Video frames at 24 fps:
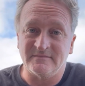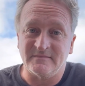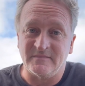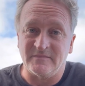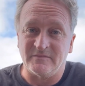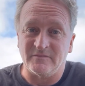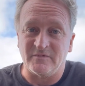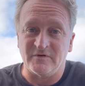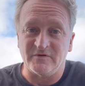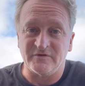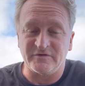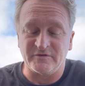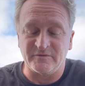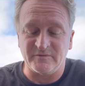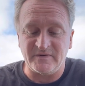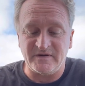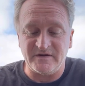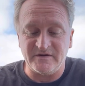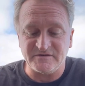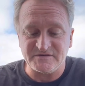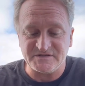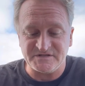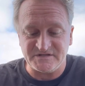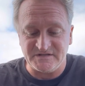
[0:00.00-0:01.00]
Rosa
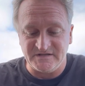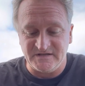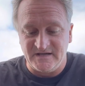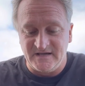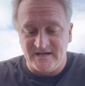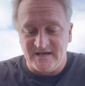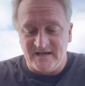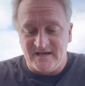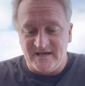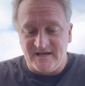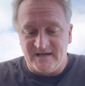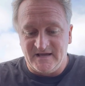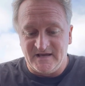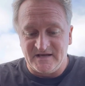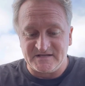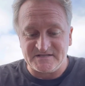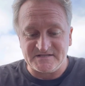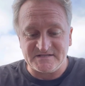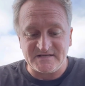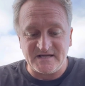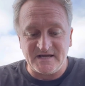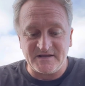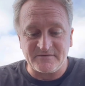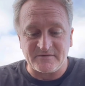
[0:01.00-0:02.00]
Rios,
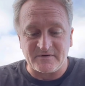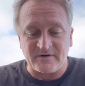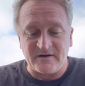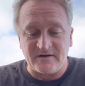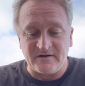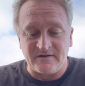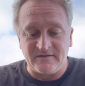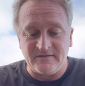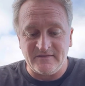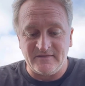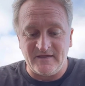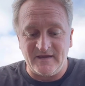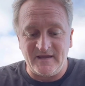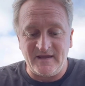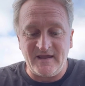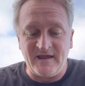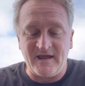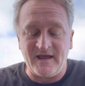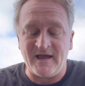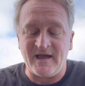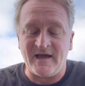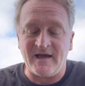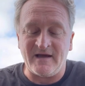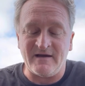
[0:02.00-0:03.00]
etc., they
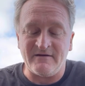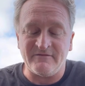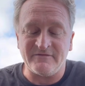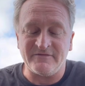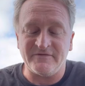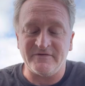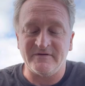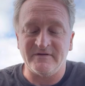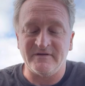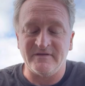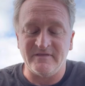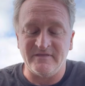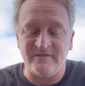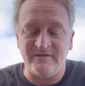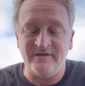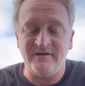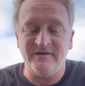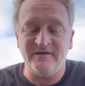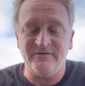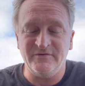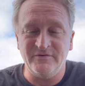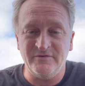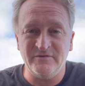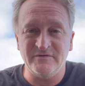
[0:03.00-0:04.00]
have
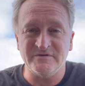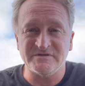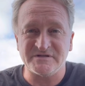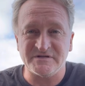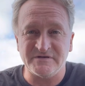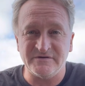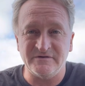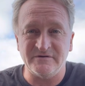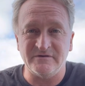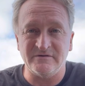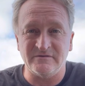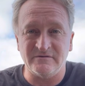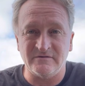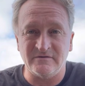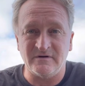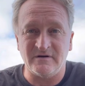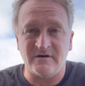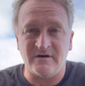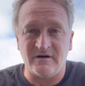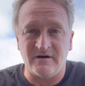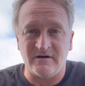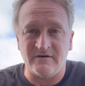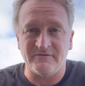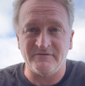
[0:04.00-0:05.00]
the who's who
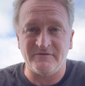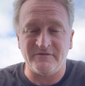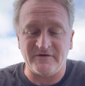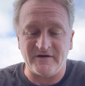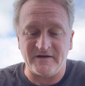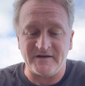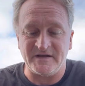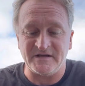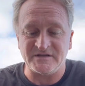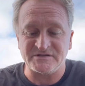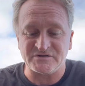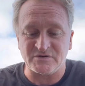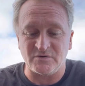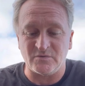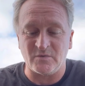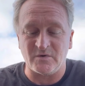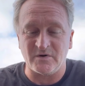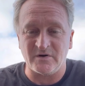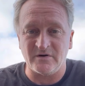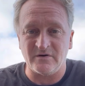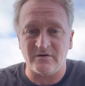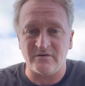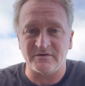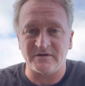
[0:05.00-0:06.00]
of financial
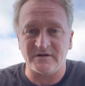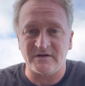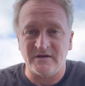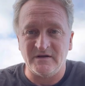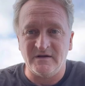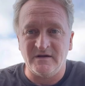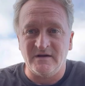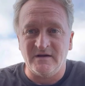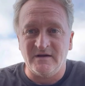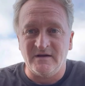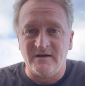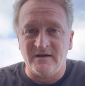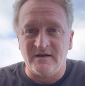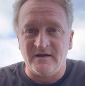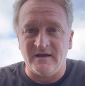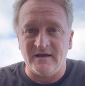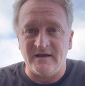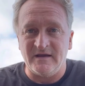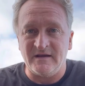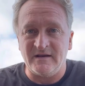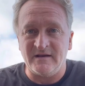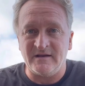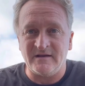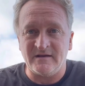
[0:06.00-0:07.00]
world
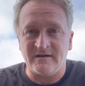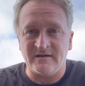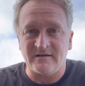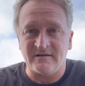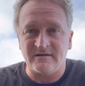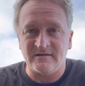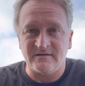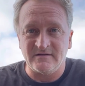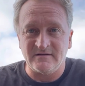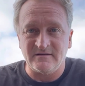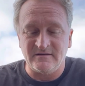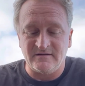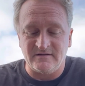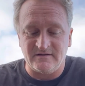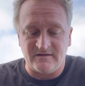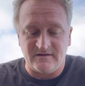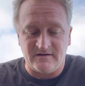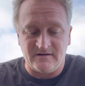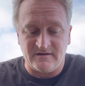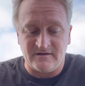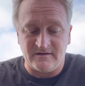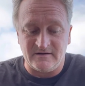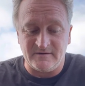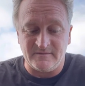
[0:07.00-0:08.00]
in
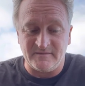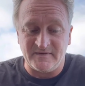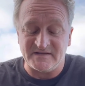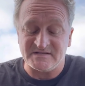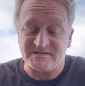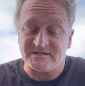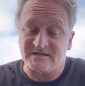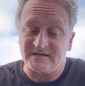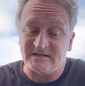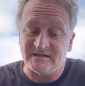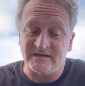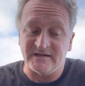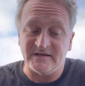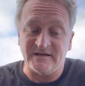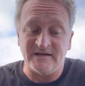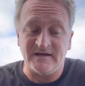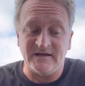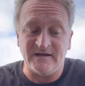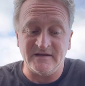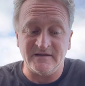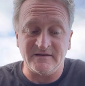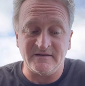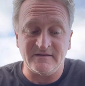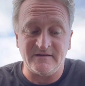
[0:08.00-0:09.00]
basically
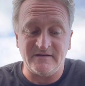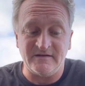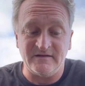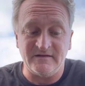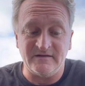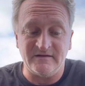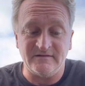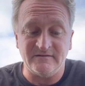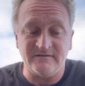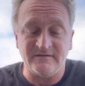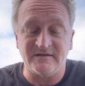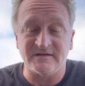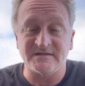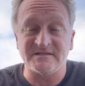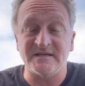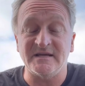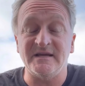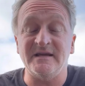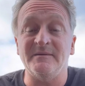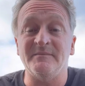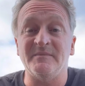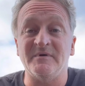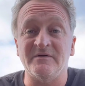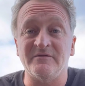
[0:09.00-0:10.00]
in the
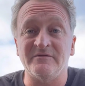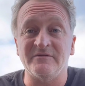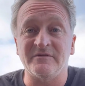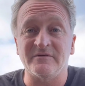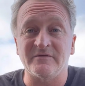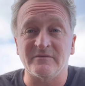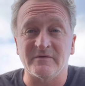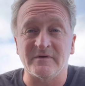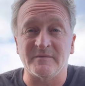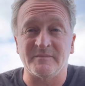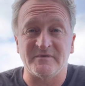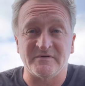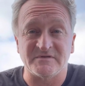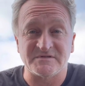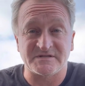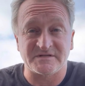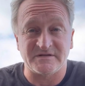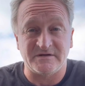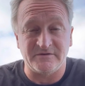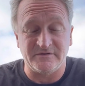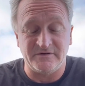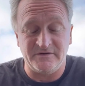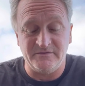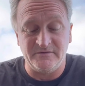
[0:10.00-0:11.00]
team of Ripple.
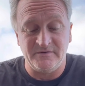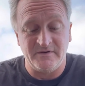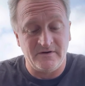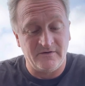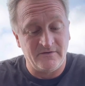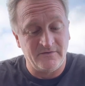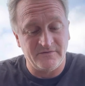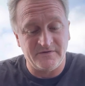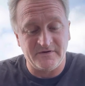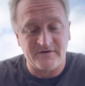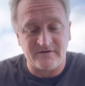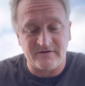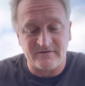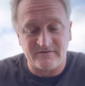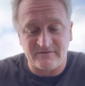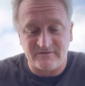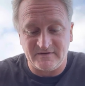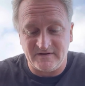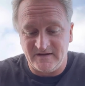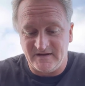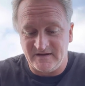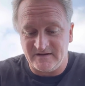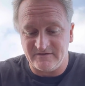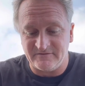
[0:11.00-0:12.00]
So they're
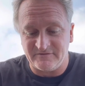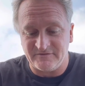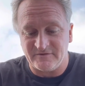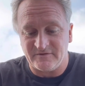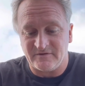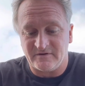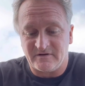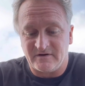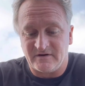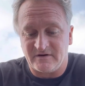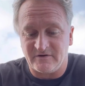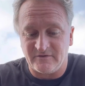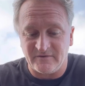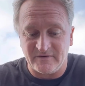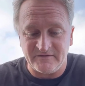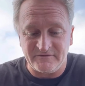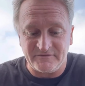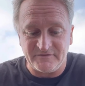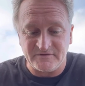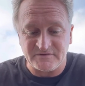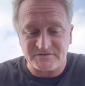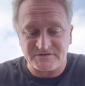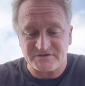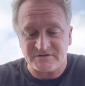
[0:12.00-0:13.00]
headed for a great
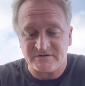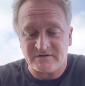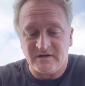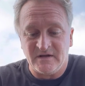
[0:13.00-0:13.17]
future.